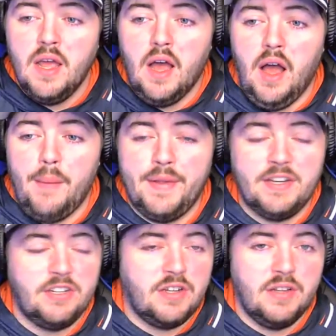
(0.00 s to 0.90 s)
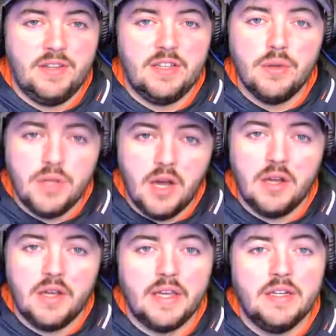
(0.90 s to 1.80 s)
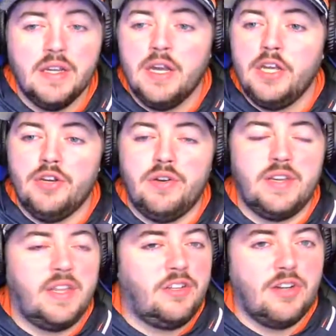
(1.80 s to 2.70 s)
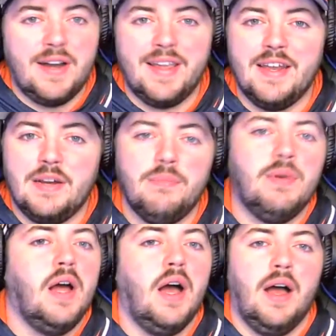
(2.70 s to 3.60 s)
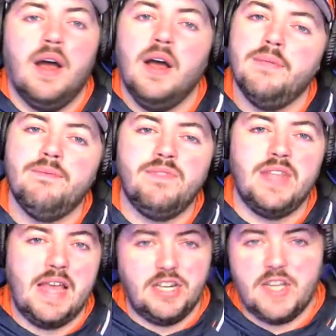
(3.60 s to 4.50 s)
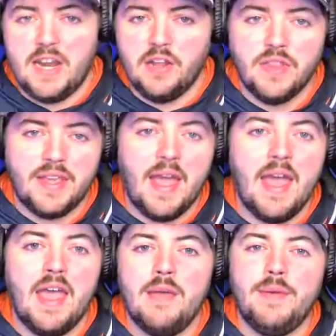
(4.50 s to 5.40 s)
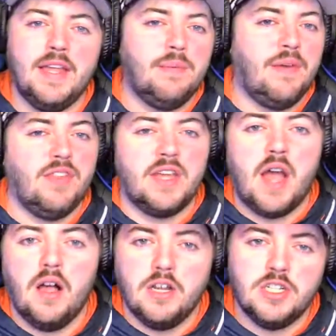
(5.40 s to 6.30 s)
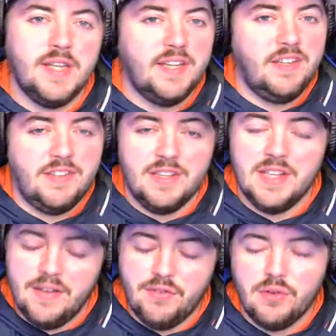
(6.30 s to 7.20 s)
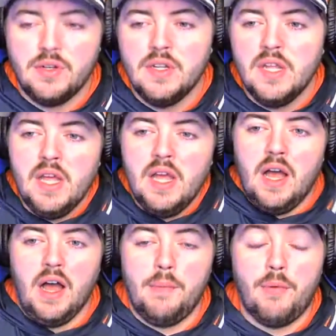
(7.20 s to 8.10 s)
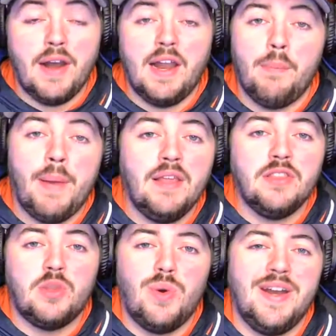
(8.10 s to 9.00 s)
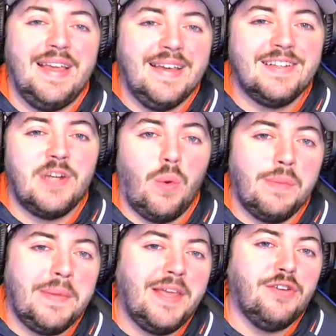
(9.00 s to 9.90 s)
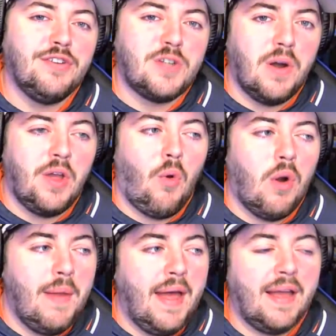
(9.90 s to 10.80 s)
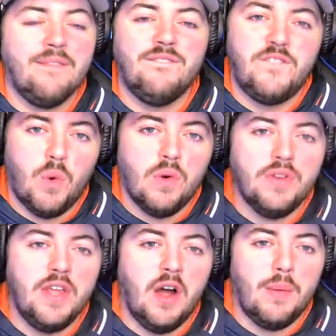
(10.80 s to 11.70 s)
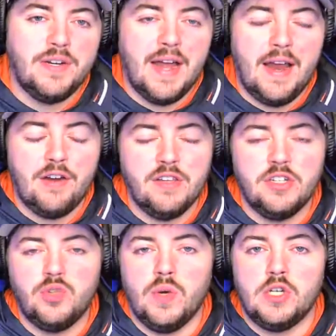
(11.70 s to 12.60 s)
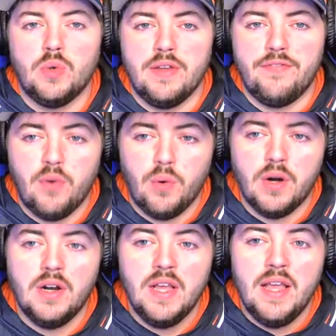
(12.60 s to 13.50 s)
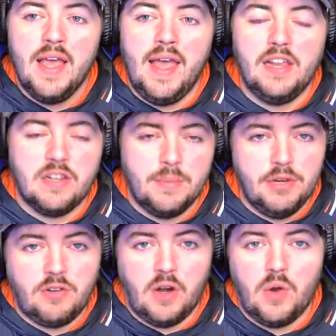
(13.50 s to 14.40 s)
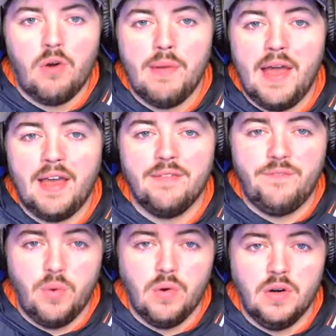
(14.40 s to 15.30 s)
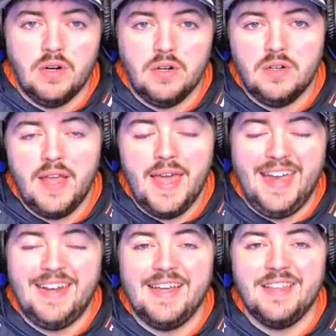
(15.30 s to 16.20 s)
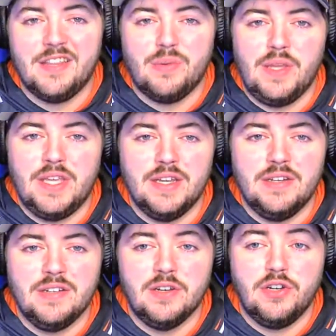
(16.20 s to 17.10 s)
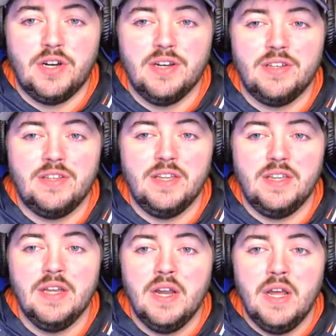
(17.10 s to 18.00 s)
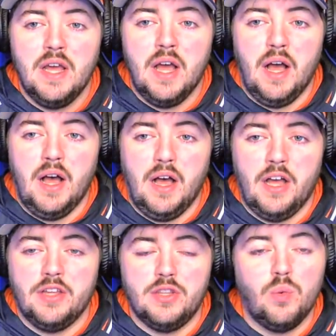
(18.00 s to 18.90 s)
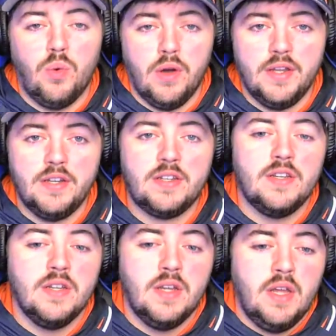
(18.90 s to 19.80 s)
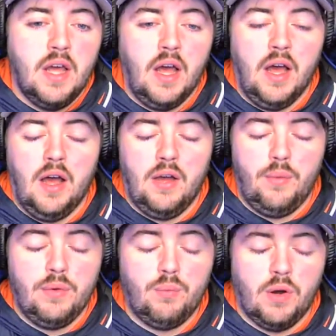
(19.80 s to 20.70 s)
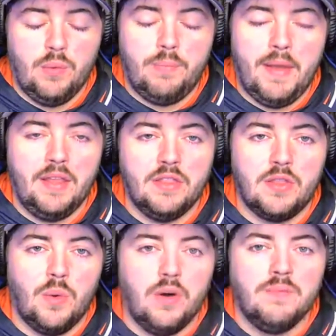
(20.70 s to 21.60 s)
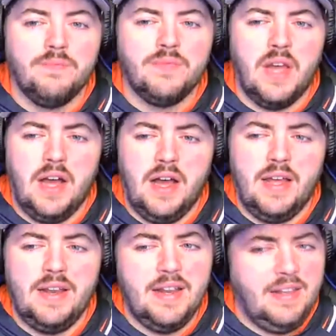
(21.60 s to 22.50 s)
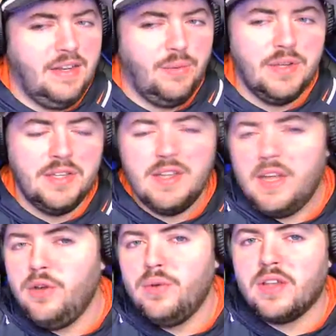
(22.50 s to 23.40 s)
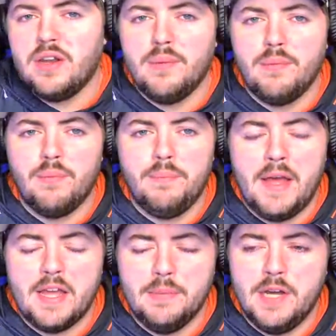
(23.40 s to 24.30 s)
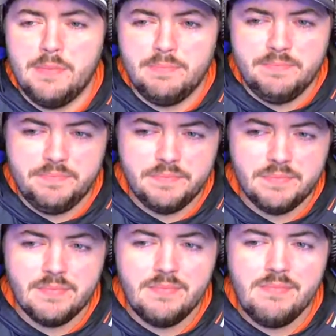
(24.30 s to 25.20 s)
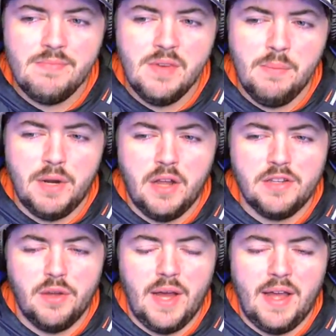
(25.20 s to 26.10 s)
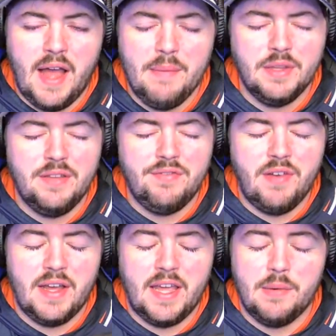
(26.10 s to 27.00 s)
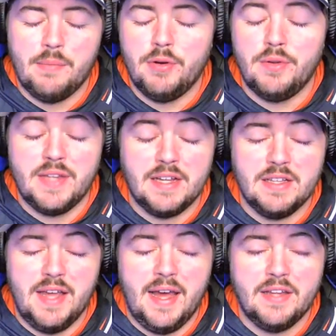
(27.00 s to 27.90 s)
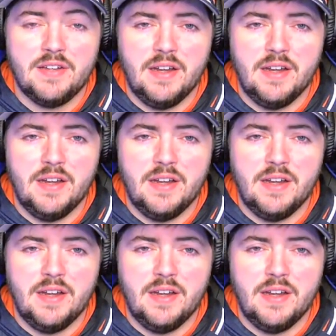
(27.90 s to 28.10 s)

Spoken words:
But that's just because he's so young and you're just trying to get him educated on the game and get him ready for the college and the SEC level. But right now, Payton Thorne is going to be your starting quarterback for the Auburn Tigers in 2024. And he's going to be your starting quarterback for A-Day this weekend. So you're going to see the ones run with Payton Thorne. And didn't really say who was going to back him up, but also I believe I can't remember who exactly asked.